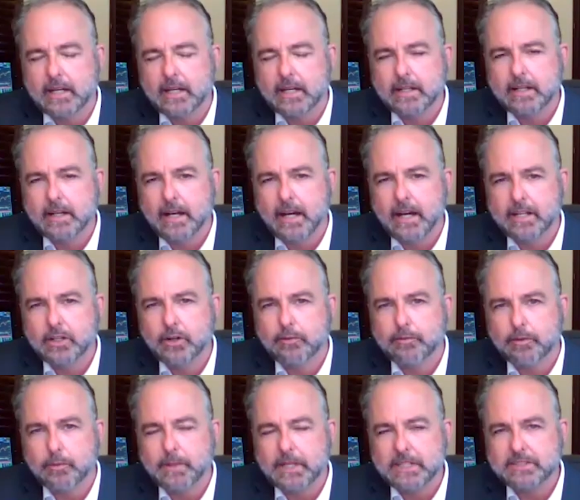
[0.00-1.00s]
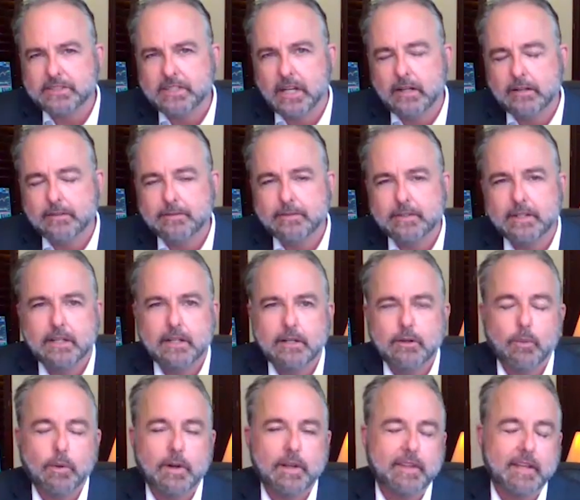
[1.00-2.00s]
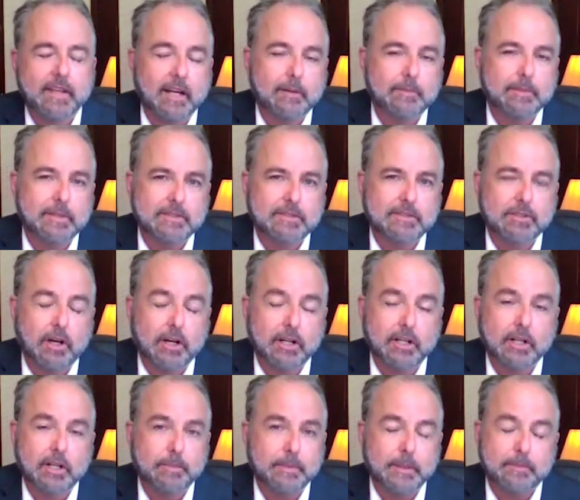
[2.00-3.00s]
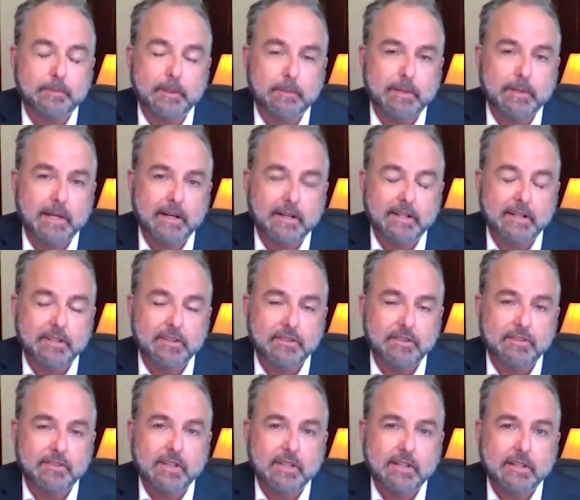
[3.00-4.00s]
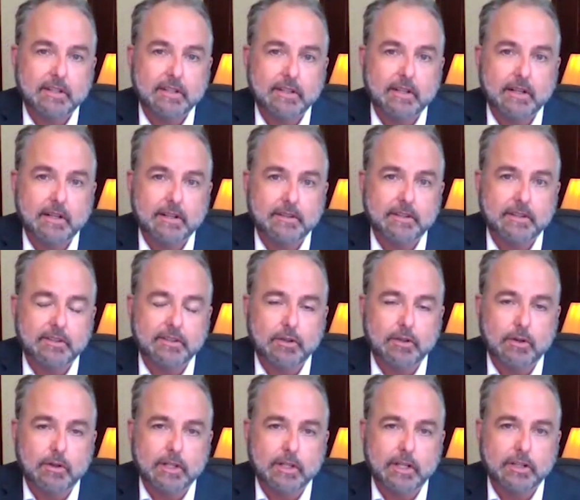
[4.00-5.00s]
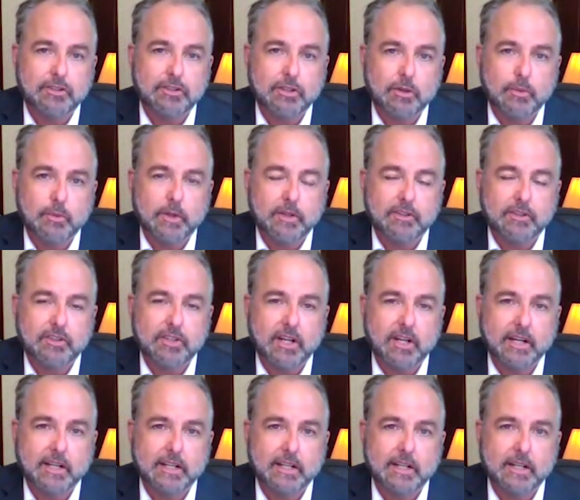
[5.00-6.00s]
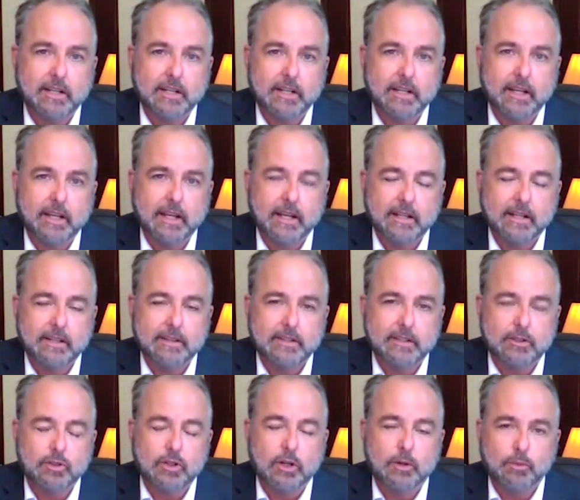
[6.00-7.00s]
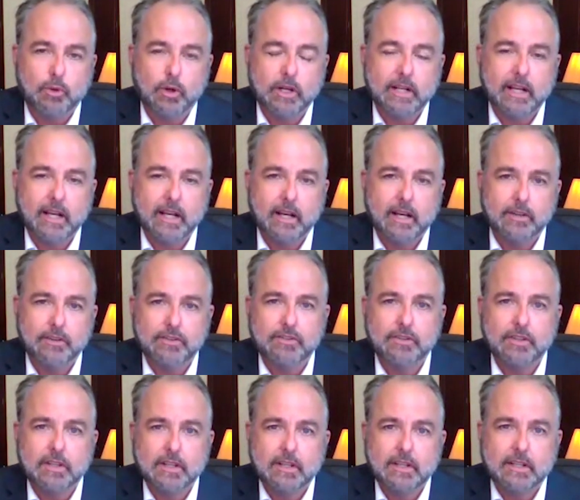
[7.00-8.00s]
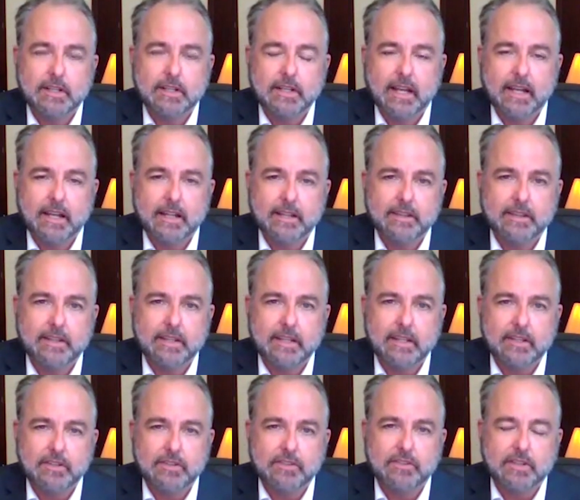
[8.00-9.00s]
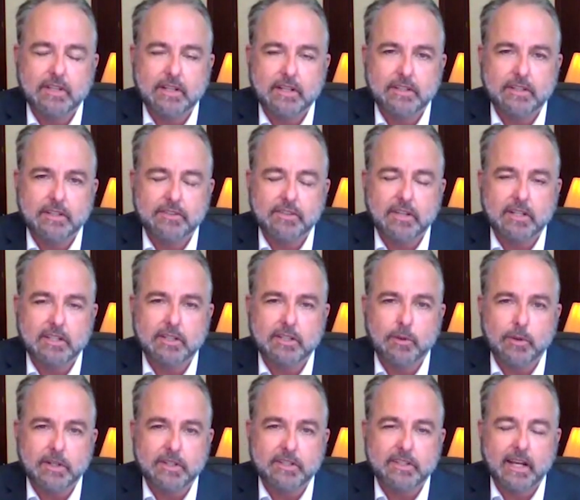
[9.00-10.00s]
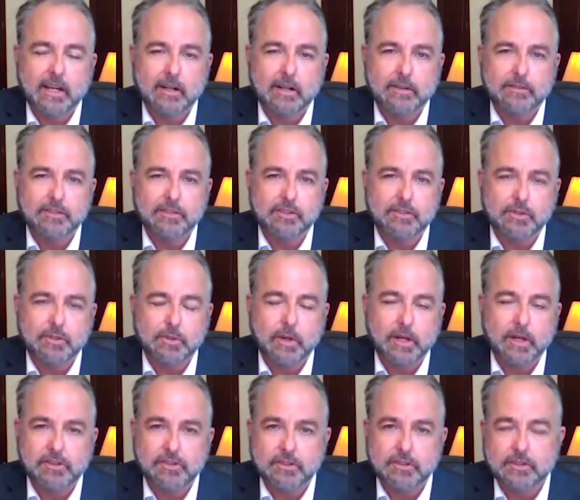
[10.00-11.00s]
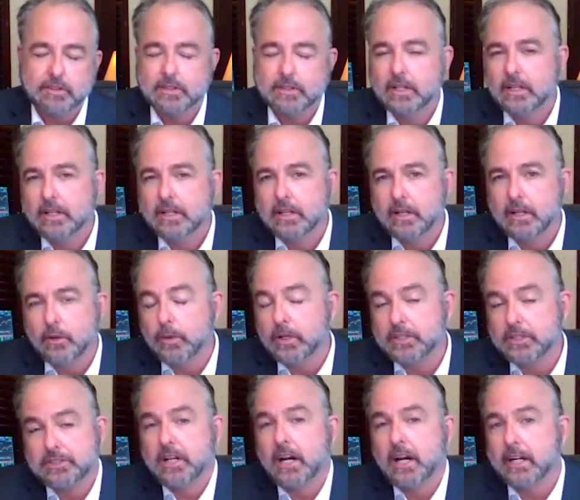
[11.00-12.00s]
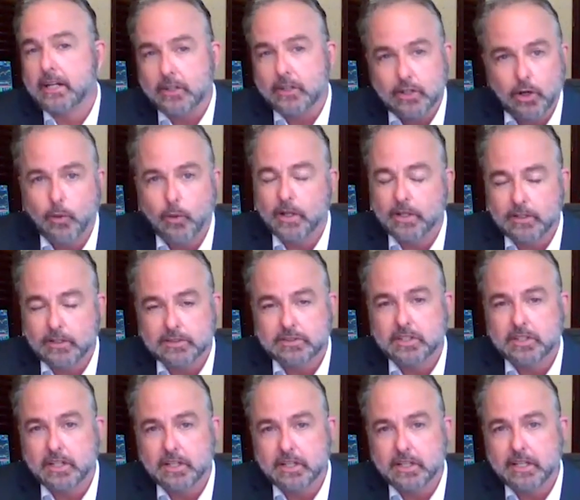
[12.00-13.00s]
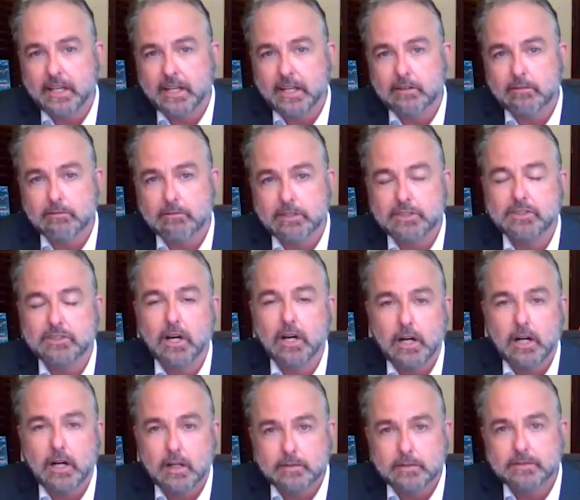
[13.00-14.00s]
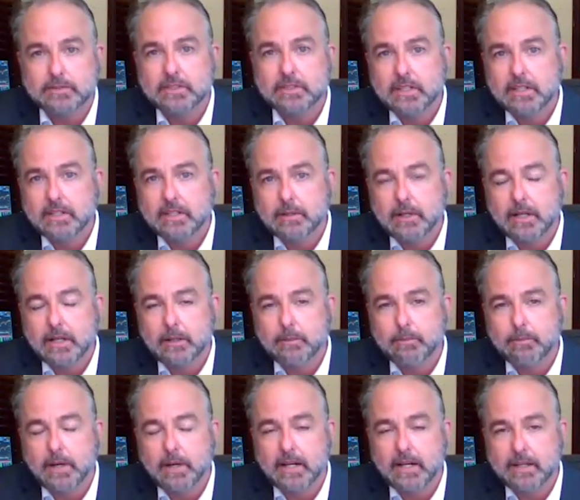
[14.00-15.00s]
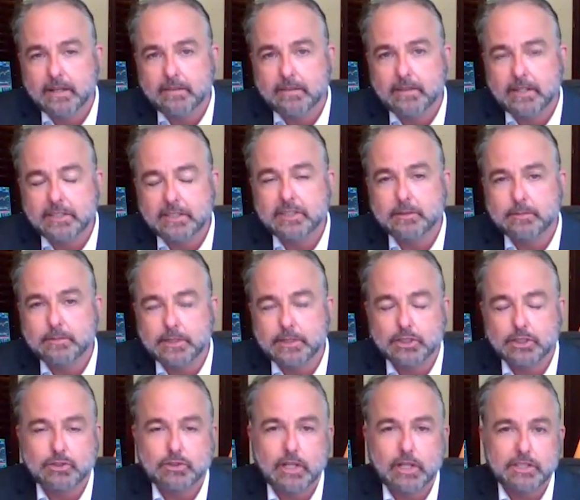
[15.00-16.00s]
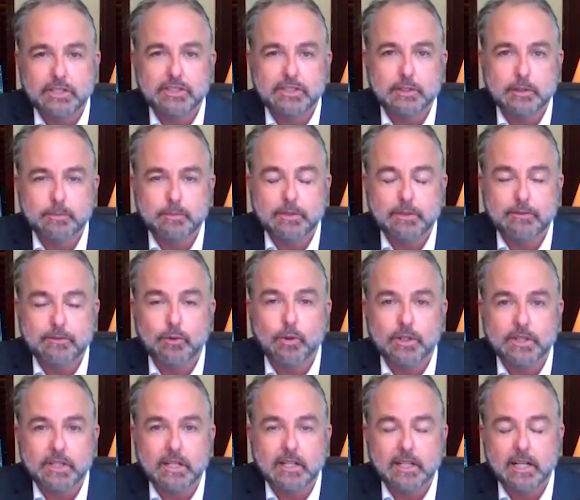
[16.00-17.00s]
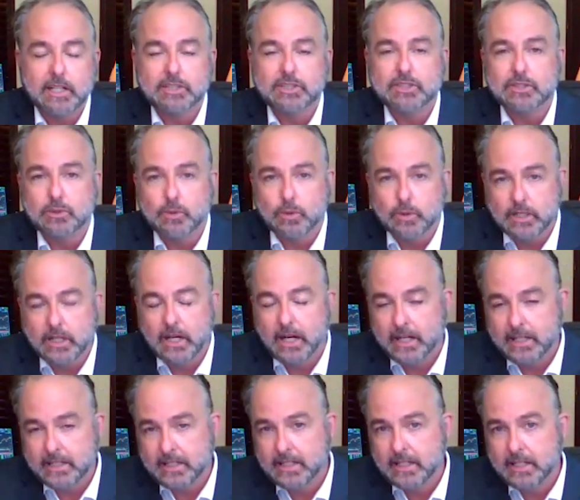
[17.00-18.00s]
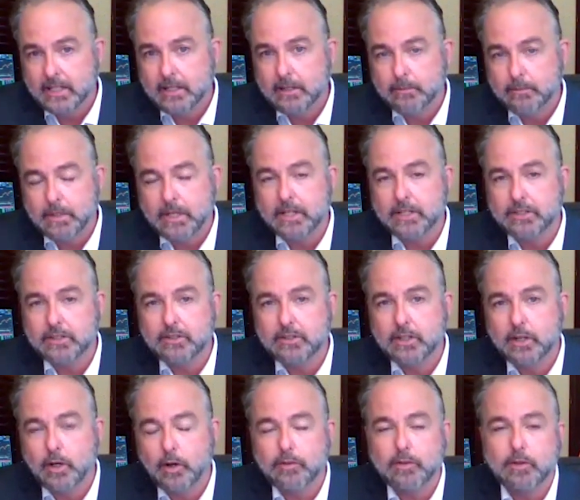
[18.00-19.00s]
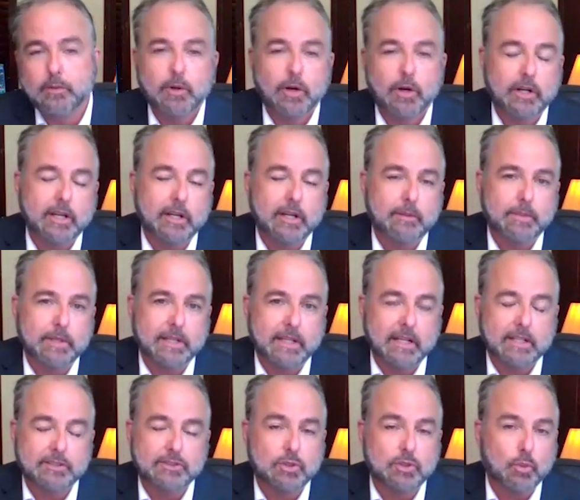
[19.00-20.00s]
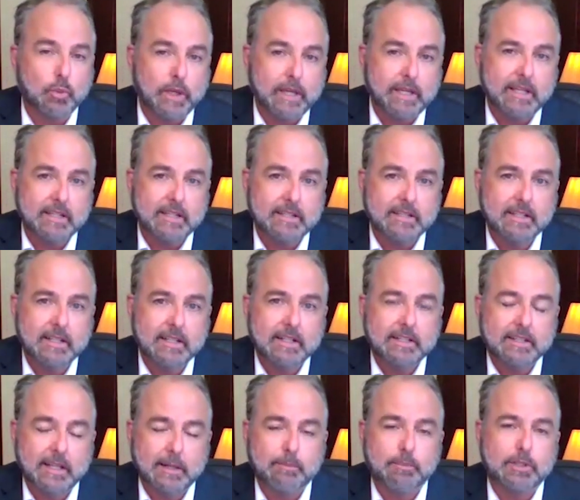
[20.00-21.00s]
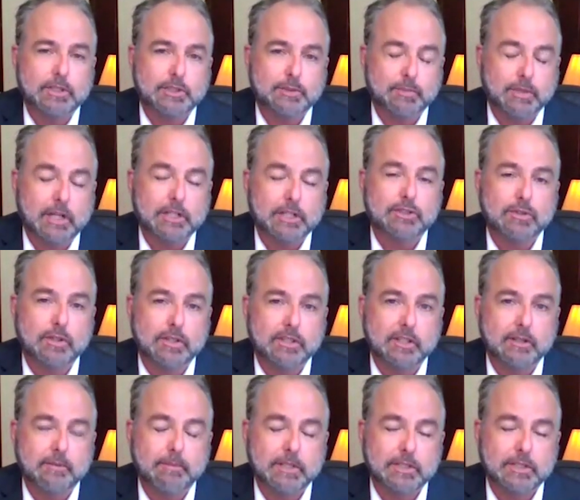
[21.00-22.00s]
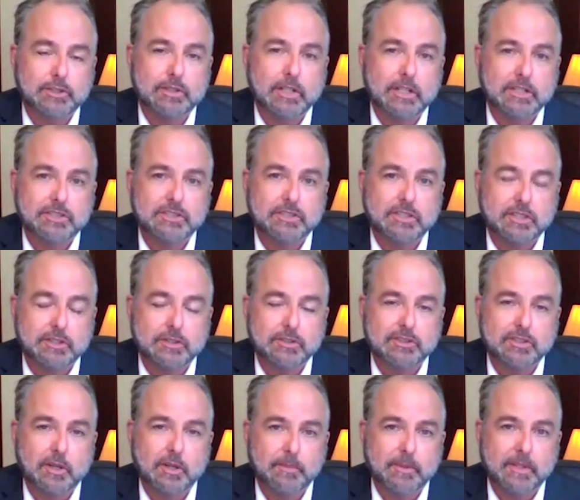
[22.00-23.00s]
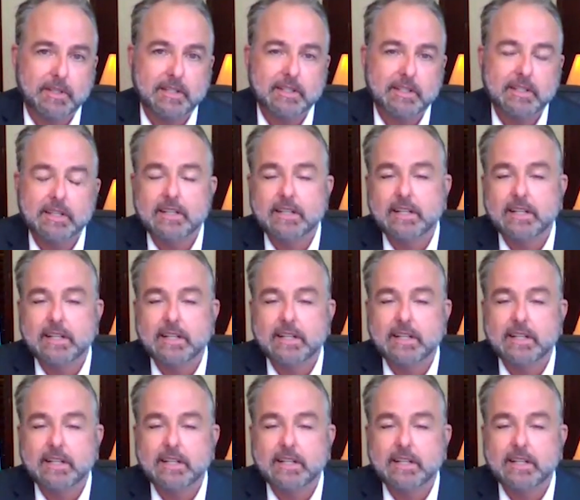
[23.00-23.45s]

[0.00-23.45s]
Uh, I know for myself, one thing I've been talking to people about is uh, this whole issue with China and the Trump White House and these uh, this ongoing tariff situation, which I don't know whether it's going to get resolved uh, by this administration and before the election or not. But I do know if the market begins to weaken, that puts pressure on the administration to do something.